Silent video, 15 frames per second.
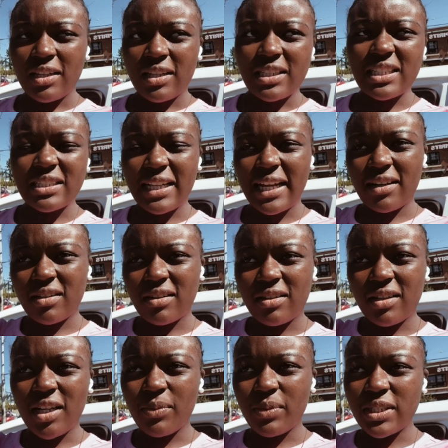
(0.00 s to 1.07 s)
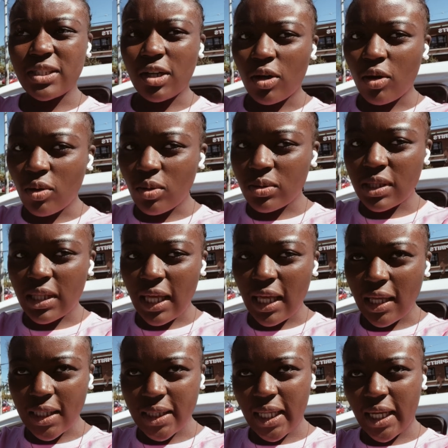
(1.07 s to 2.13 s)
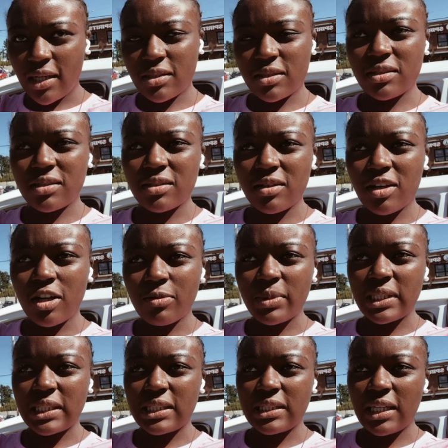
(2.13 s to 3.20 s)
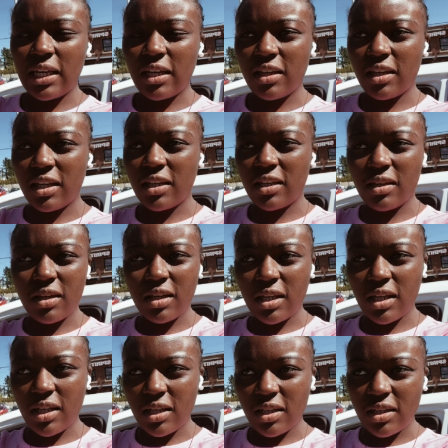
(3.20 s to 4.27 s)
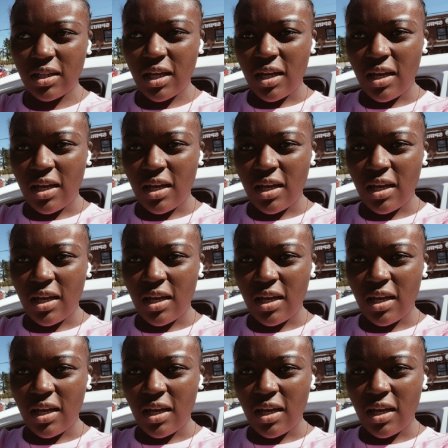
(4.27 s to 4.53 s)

this is like a, it was a cool thing, like just come and sit, eat,